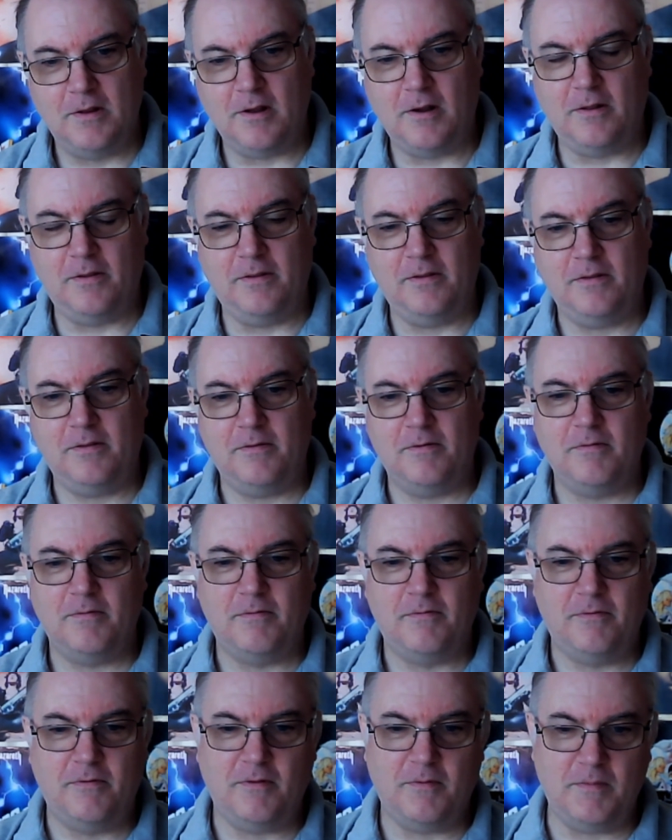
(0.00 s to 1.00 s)
from
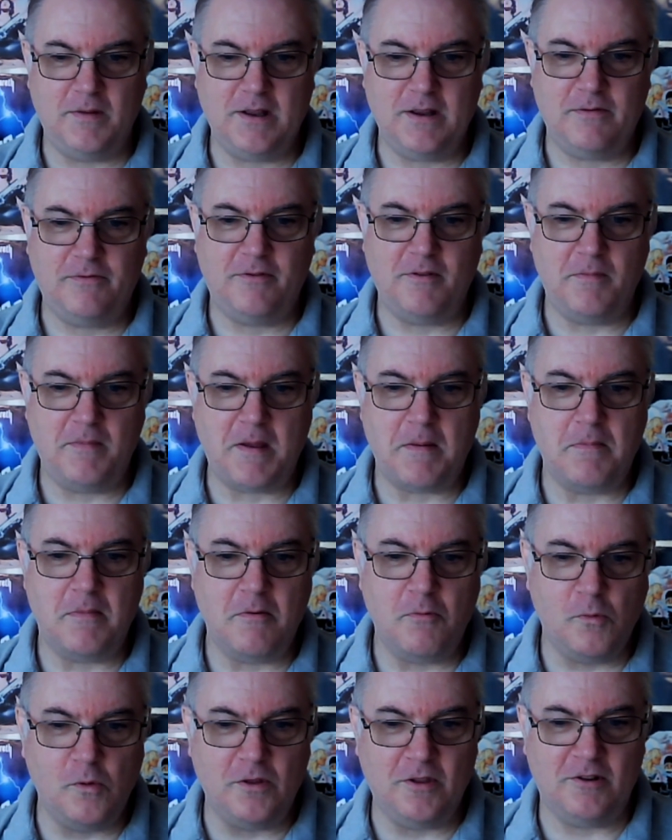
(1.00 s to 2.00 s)
them,
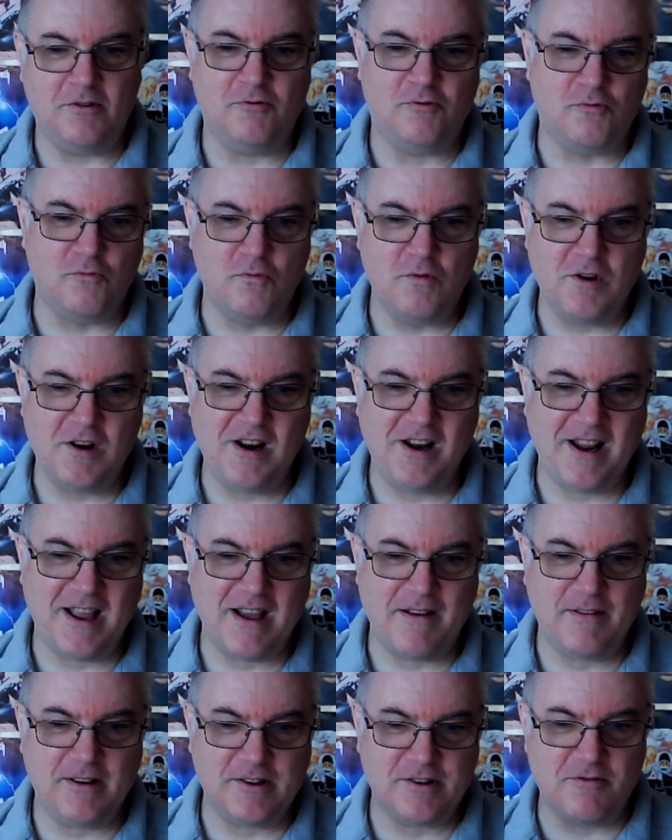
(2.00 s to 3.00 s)
the one that's really
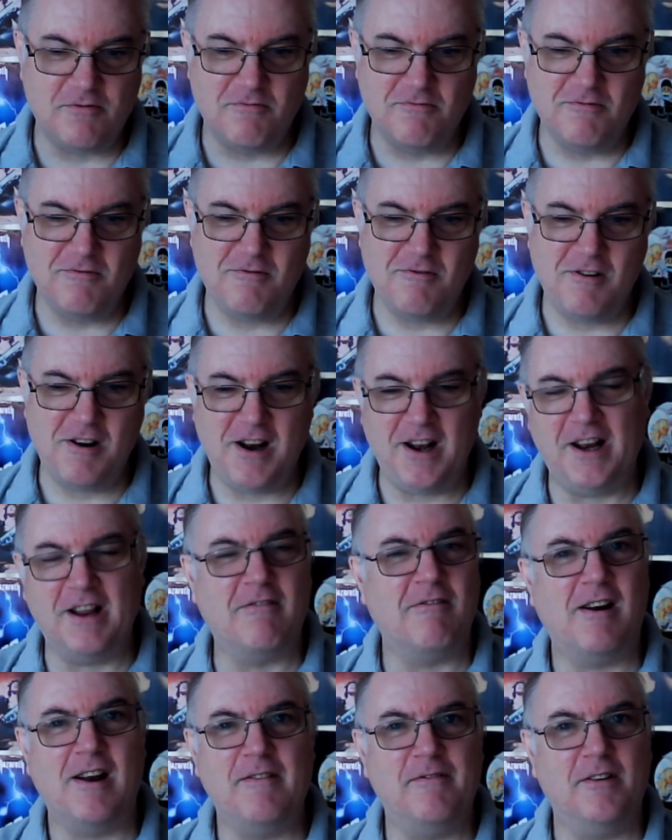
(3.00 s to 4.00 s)
heavy. It's a really
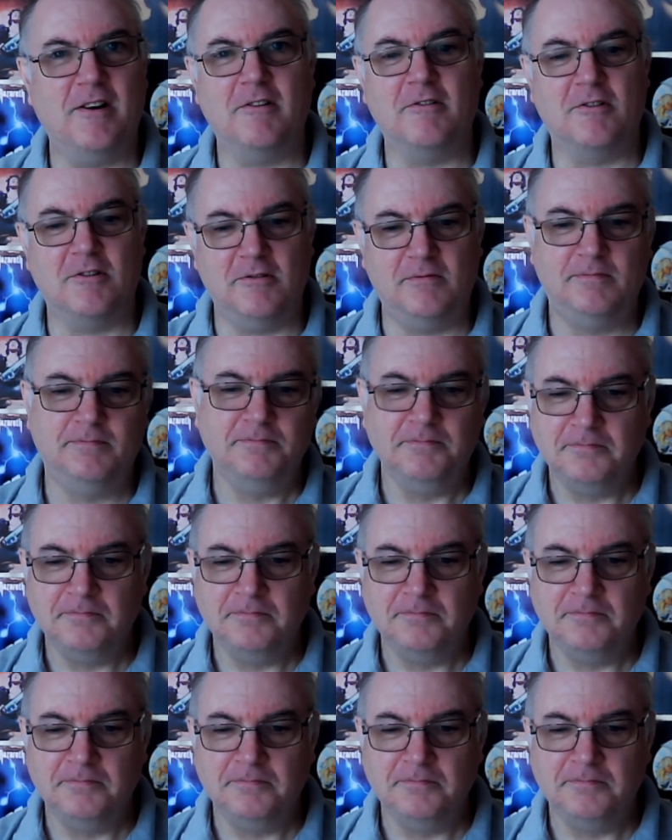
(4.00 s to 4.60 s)
great vocal.